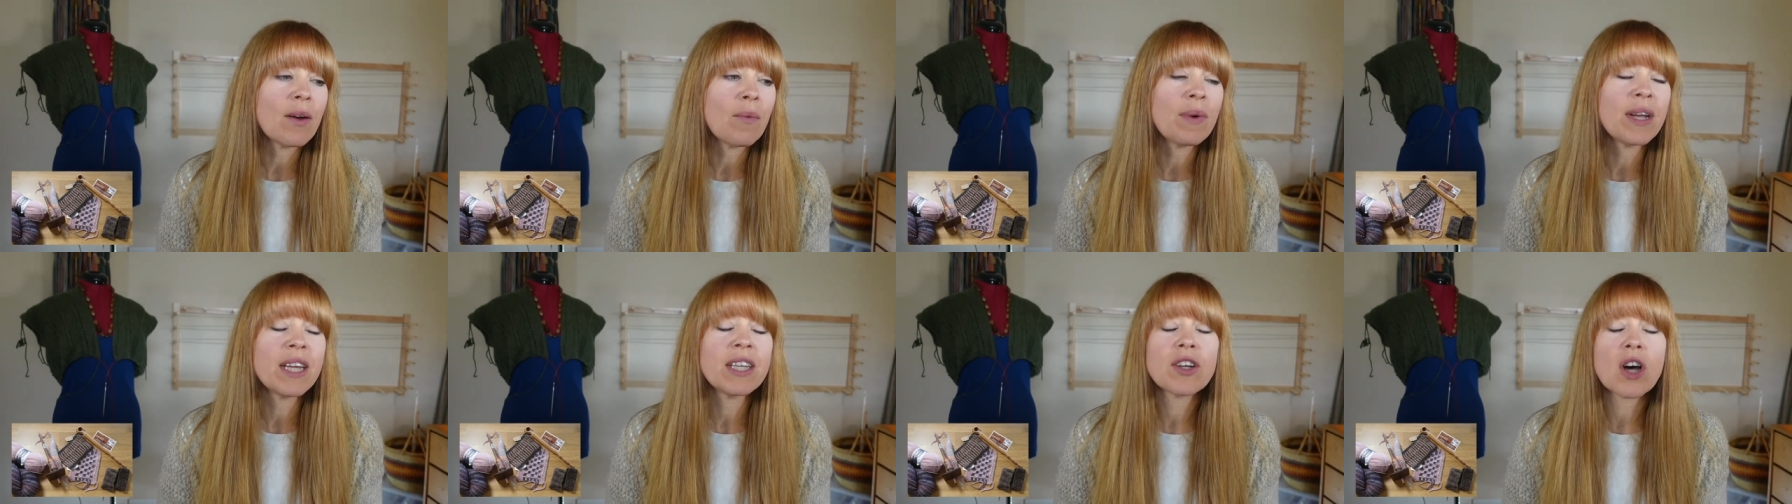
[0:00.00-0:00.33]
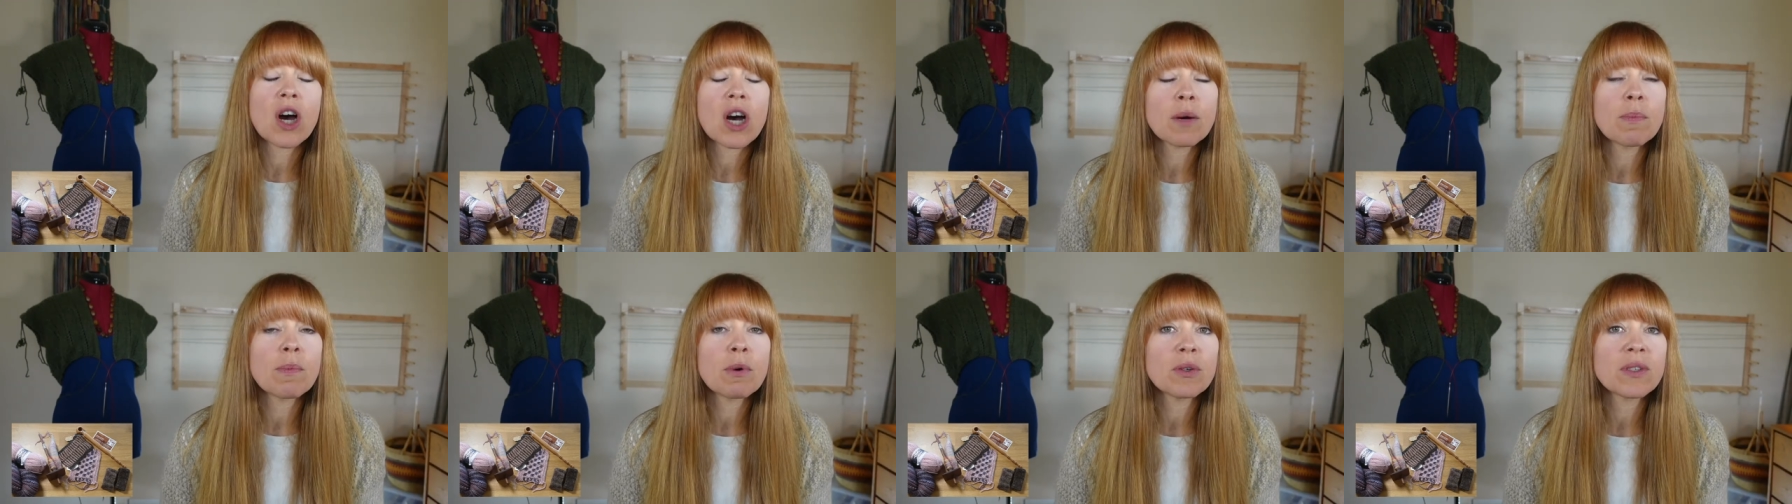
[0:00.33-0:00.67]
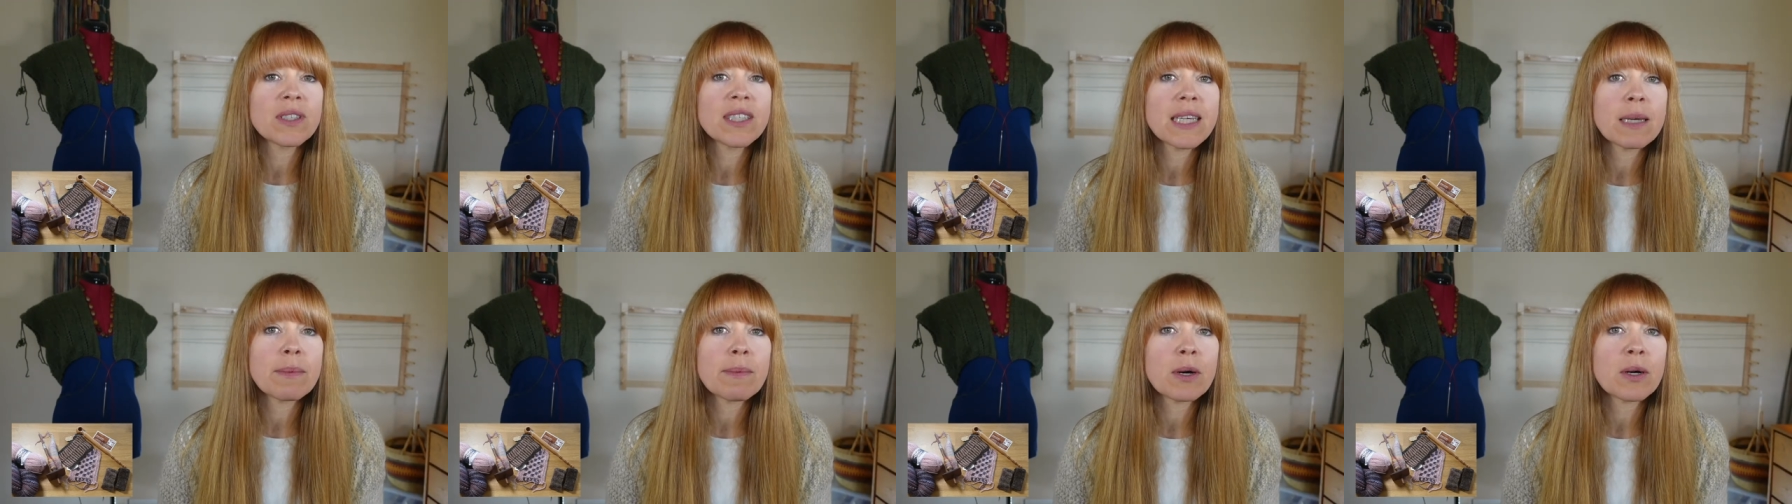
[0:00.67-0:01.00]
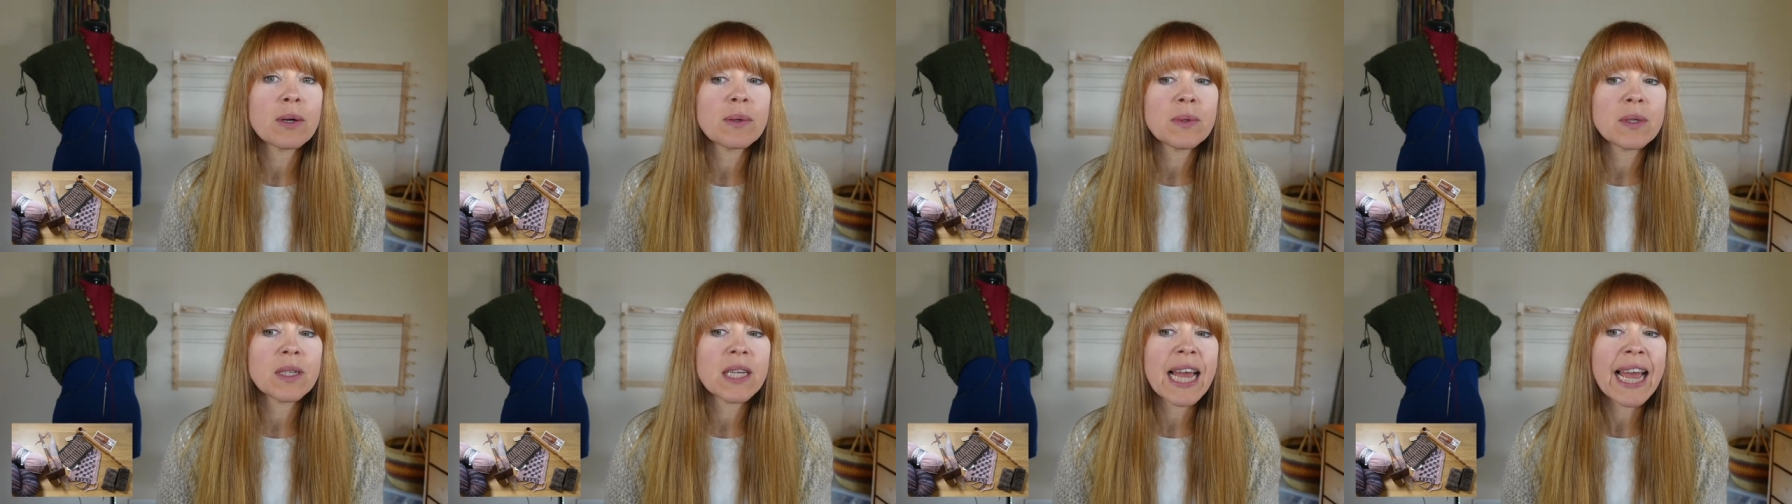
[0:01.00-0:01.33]
we talk mostly
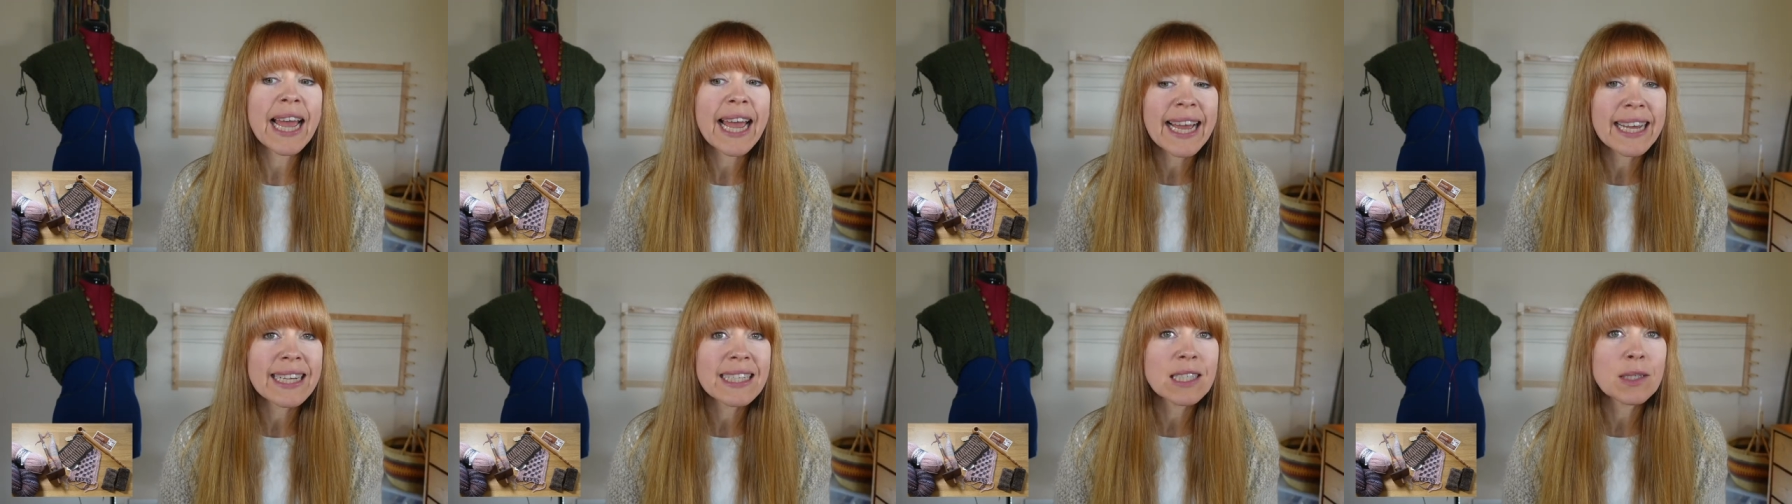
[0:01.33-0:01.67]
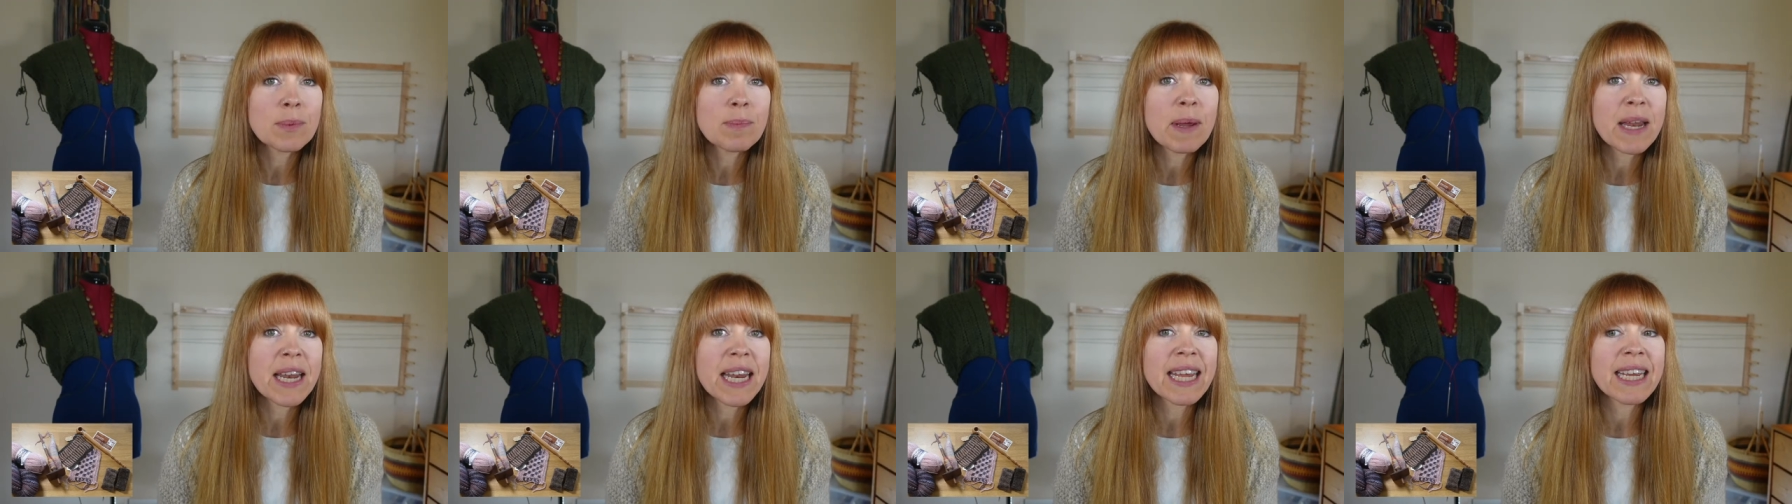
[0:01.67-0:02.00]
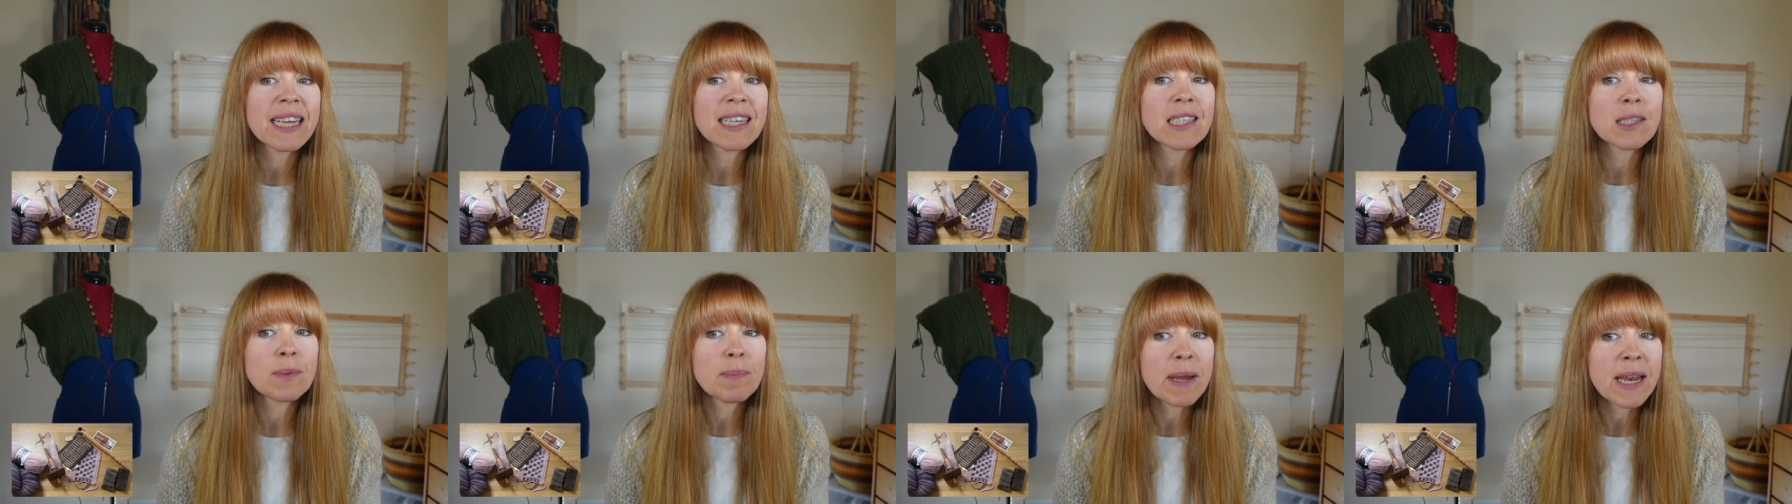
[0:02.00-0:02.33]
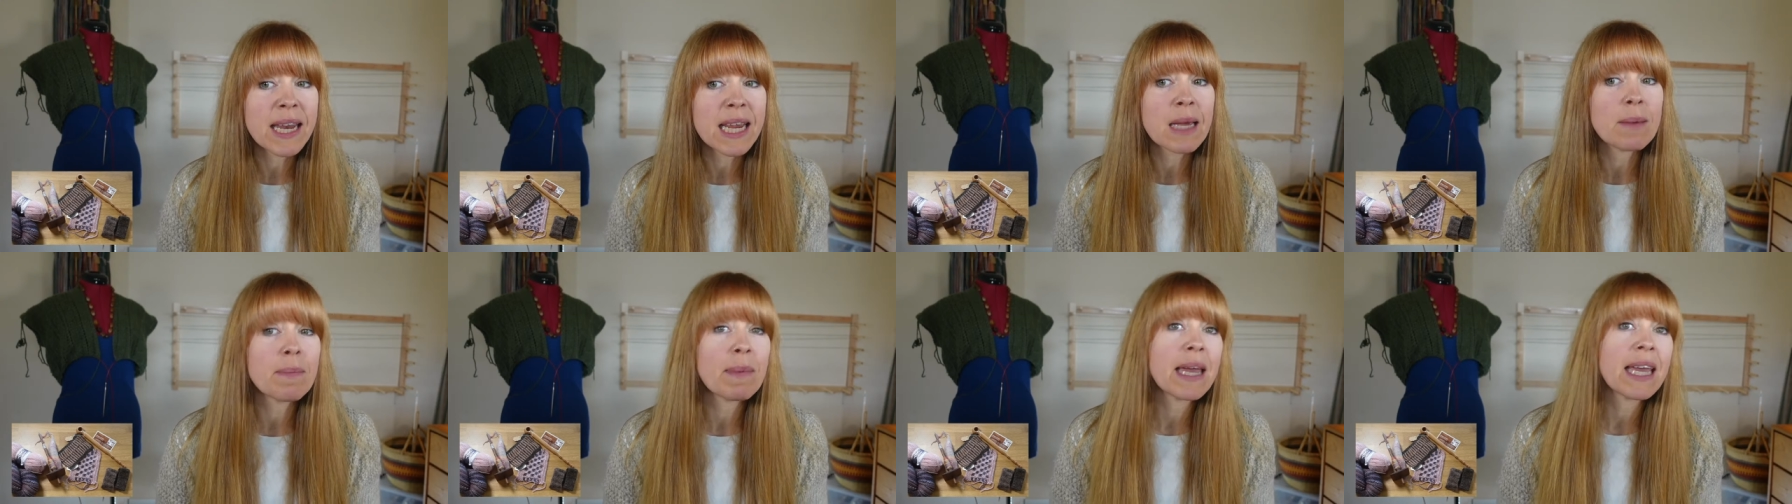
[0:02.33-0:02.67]
about hand spinning, spinning,